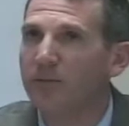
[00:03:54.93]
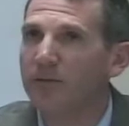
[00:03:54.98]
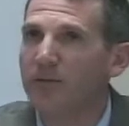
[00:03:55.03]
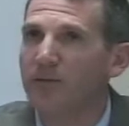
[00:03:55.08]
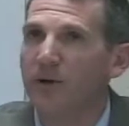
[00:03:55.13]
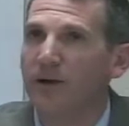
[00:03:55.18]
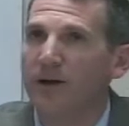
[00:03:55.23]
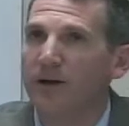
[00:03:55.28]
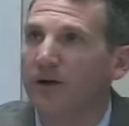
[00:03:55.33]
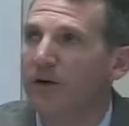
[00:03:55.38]

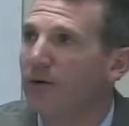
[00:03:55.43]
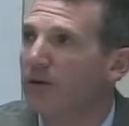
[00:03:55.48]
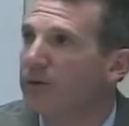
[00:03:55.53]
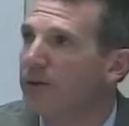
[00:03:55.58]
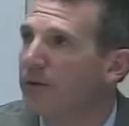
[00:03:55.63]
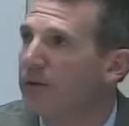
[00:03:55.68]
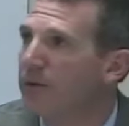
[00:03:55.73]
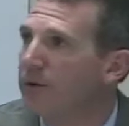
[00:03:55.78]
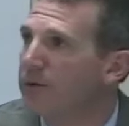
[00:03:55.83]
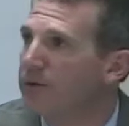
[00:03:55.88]
who I know
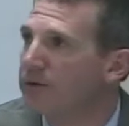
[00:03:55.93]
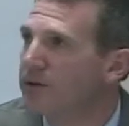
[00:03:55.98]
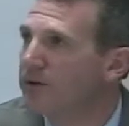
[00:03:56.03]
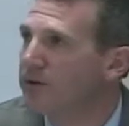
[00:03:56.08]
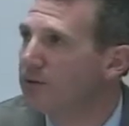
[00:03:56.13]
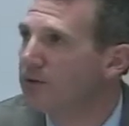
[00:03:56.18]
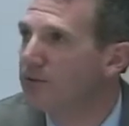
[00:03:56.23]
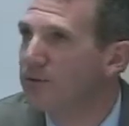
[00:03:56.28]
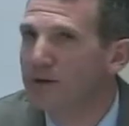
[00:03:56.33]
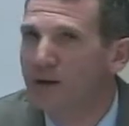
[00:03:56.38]
they work with their
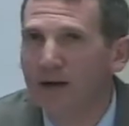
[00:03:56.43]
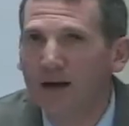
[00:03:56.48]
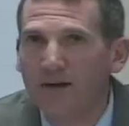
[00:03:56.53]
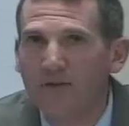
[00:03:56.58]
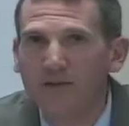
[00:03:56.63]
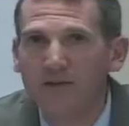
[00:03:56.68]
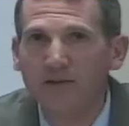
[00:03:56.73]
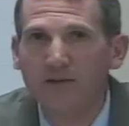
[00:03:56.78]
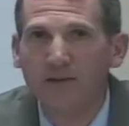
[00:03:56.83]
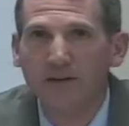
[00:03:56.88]
school
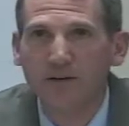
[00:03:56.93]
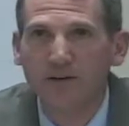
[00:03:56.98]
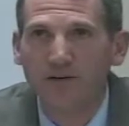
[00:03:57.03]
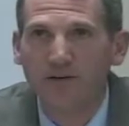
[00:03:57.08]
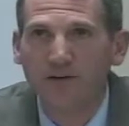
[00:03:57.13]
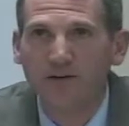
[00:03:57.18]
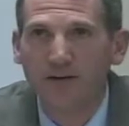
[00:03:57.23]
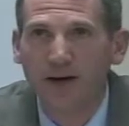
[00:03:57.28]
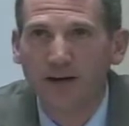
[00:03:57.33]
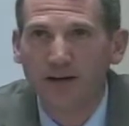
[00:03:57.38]
councils and their
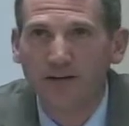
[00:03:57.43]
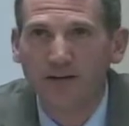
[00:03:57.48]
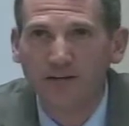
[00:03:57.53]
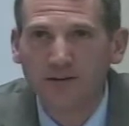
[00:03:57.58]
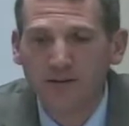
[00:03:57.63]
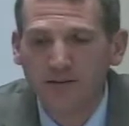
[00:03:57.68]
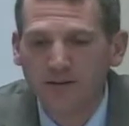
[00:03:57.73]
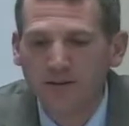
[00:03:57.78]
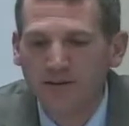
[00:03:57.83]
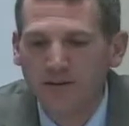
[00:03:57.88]

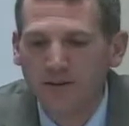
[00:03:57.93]
faculty,